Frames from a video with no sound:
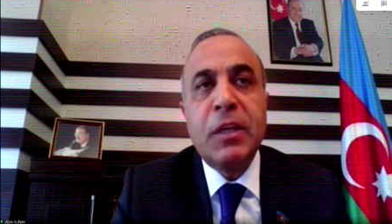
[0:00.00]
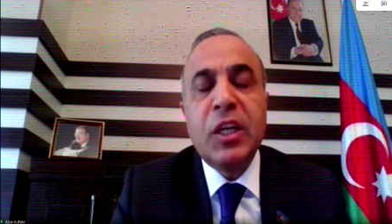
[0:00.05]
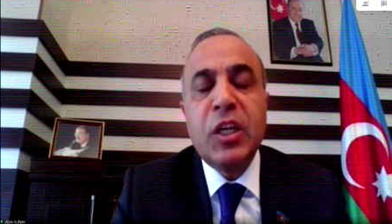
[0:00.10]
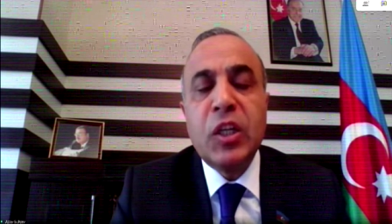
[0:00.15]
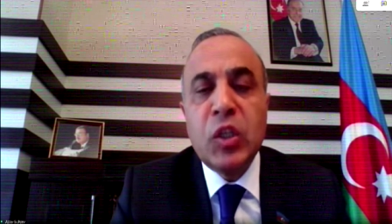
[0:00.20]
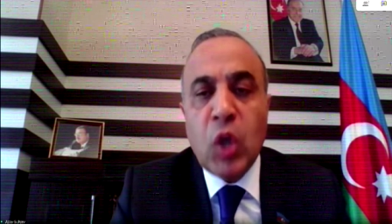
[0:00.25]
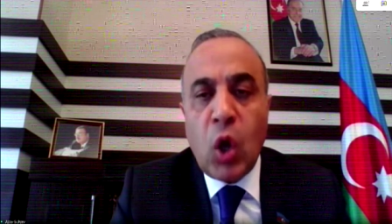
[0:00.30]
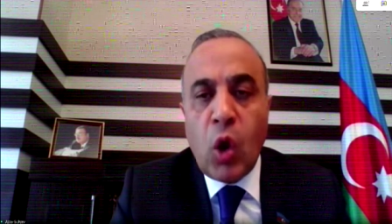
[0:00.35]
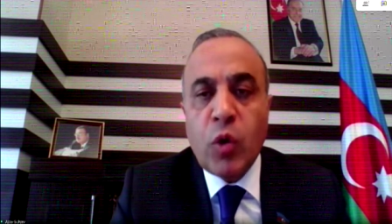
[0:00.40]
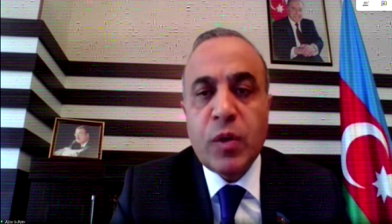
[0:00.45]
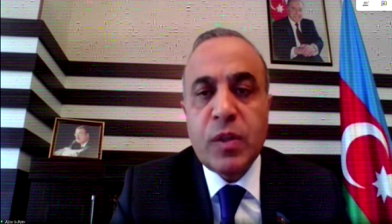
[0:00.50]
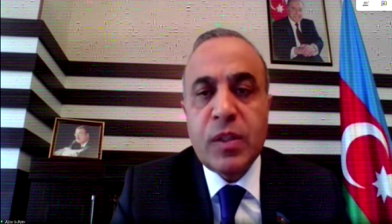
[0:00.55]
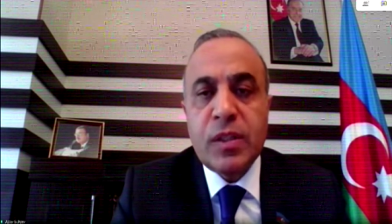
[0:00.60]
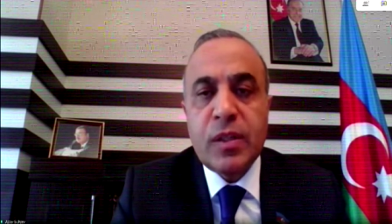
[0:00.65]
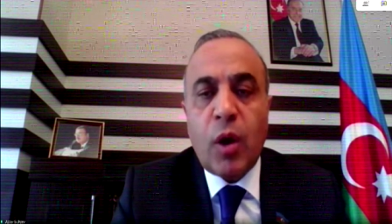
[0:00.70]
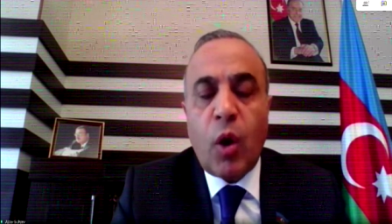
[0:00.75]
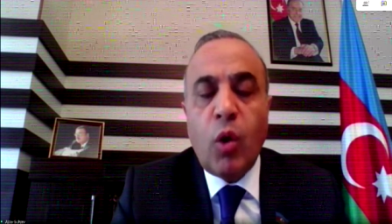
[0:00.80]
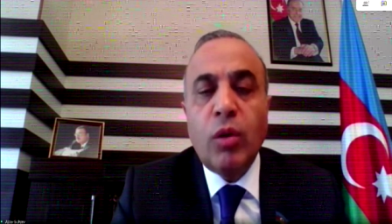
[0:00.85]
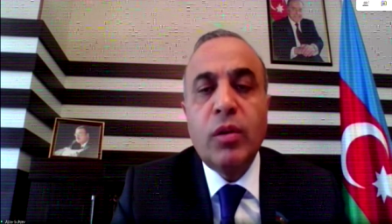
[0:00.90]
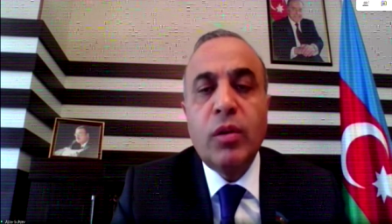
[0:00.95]

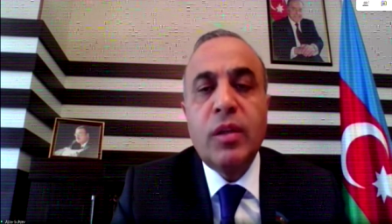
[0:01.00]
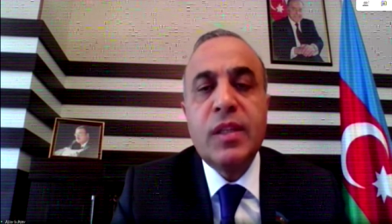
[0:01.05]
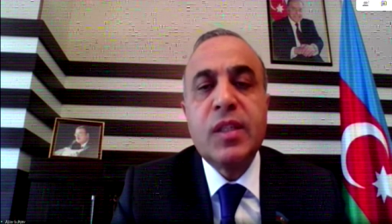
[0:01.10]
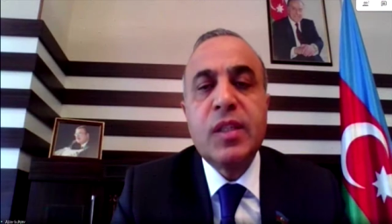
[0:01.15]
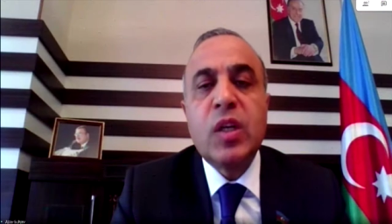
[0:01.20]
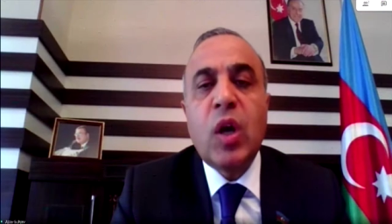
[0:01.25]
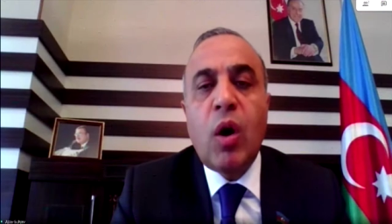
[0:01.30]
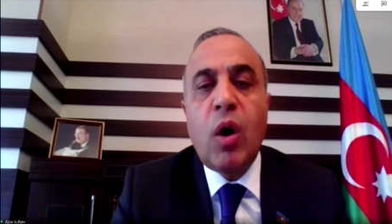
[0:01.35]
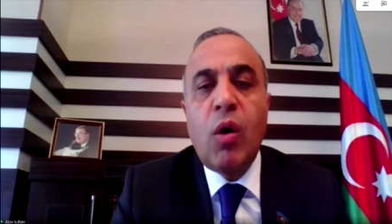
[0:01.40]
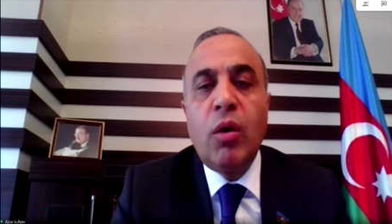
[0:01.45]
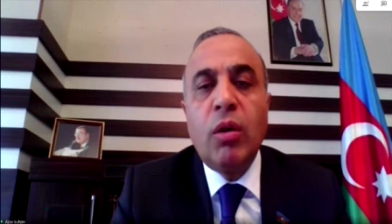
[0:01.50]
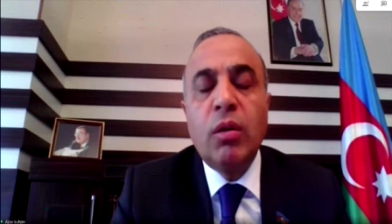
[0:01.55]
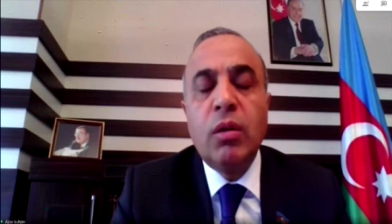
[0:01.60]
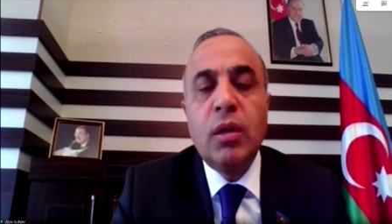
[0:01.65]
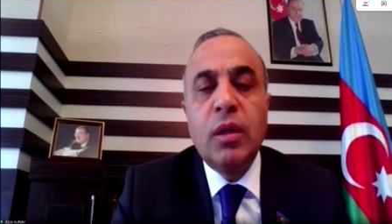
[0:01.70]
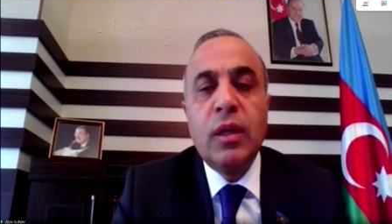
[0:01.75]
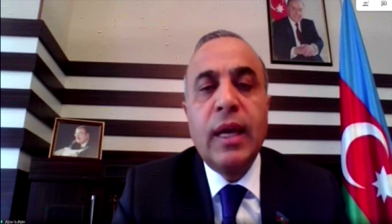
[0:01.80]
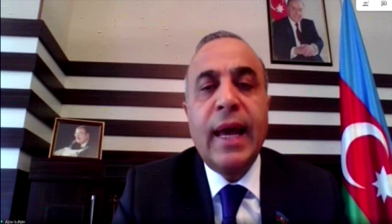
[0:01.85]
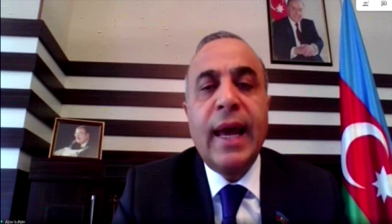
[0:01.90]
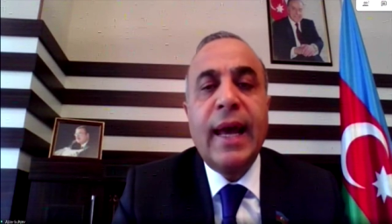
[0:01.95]
ignores all this
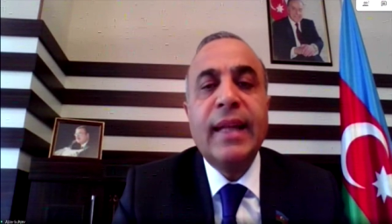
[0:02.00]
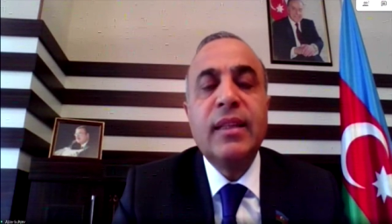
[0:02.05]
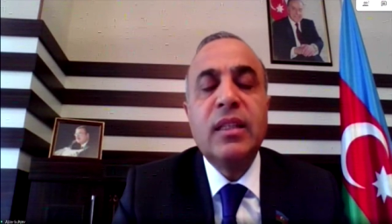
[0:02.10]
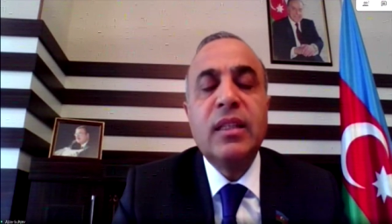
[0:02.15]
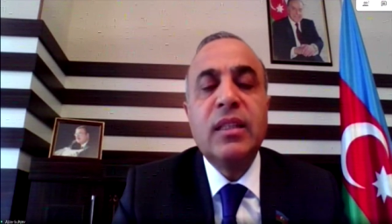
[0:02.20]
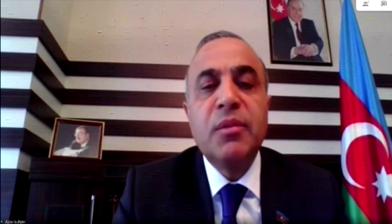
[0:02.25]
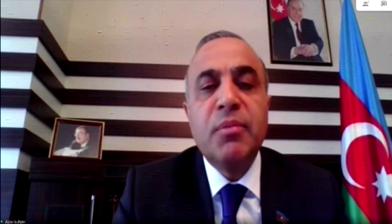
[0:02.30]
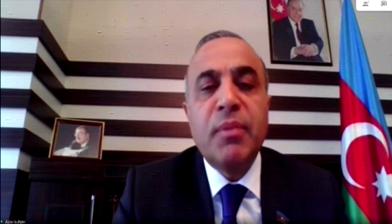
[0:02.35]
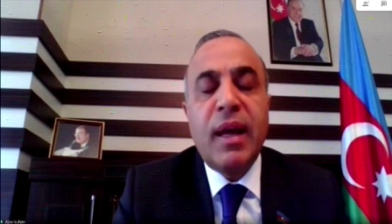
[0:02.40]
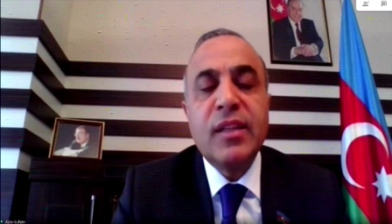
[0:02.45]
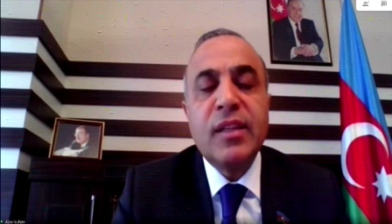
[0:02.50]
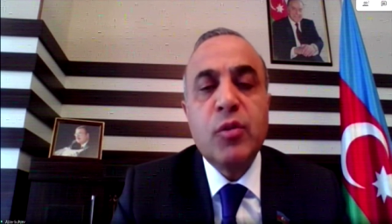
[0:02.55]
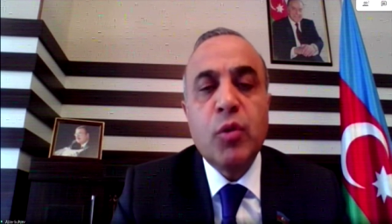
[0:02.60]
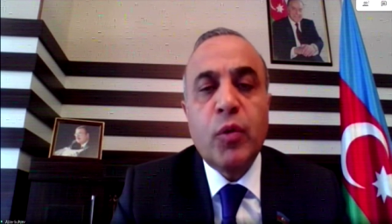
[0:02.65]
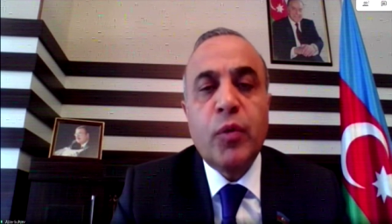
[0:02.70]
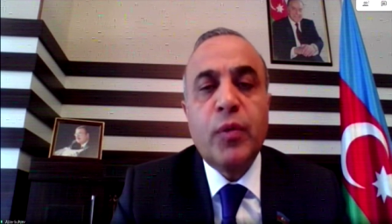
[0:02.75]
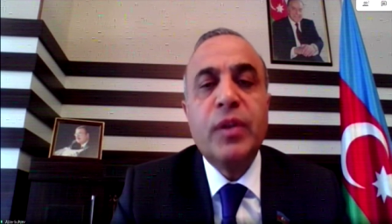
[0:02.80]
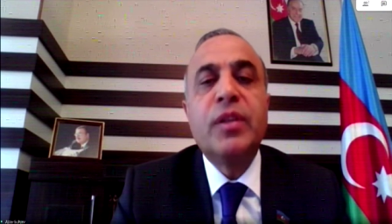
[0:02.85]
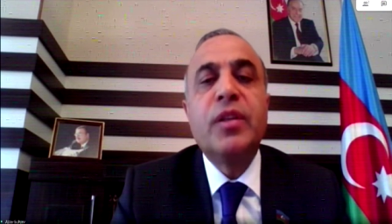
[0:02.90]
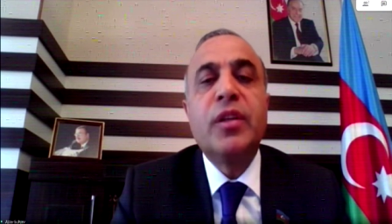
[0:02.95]
call and the
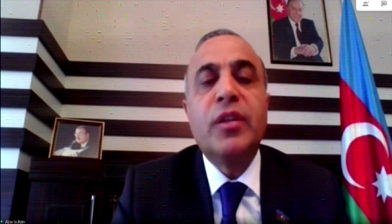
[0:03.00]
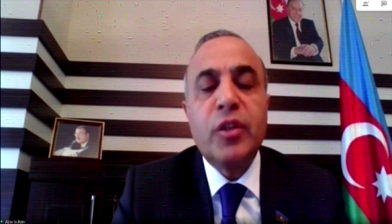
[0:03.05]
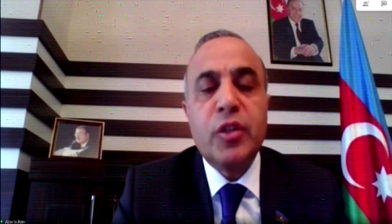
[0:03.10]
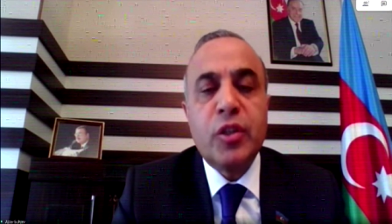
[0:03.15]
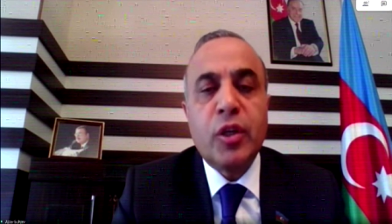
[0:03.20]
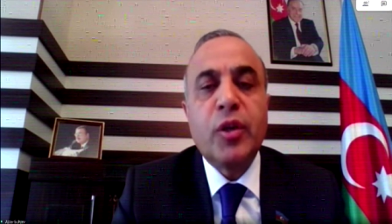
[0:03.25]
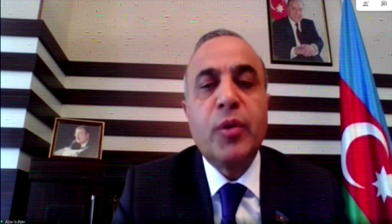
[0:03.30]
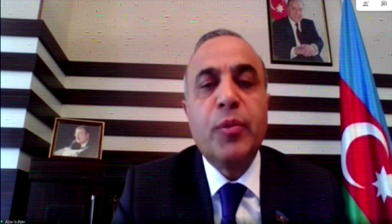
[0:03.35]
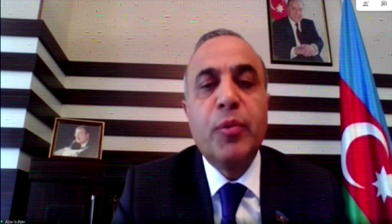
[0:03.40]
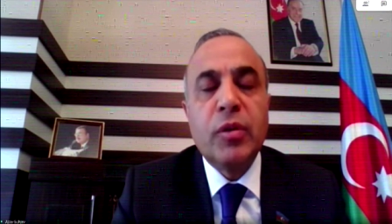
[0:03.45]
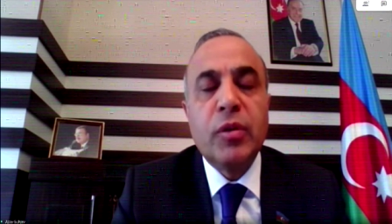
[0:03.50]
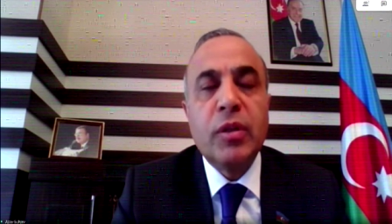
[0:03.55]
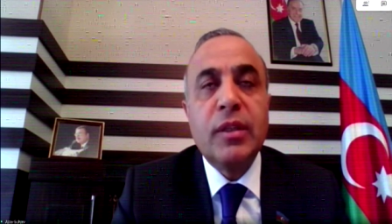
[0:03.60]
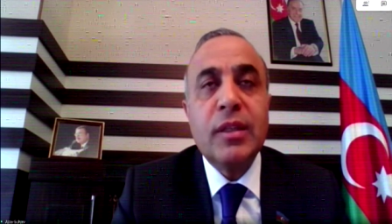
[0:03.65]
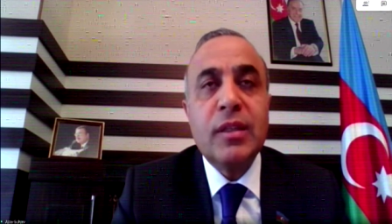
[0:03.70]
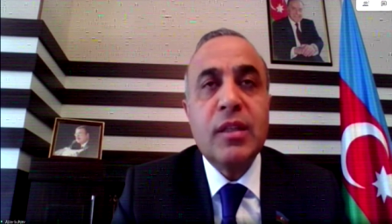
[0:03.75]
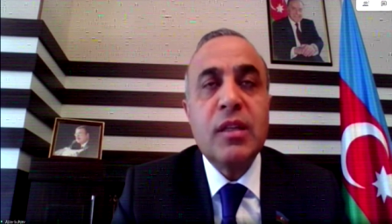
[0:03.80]
demands of international community.